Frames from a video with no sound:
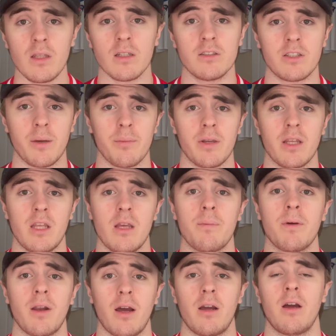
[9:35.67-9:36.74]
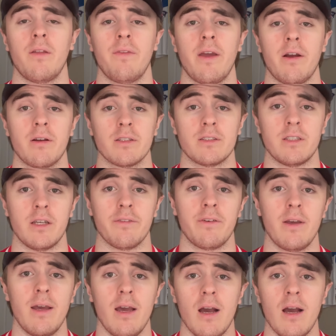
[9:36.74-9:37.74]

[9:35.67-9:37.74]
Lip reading: Something to keep an eye on there to see if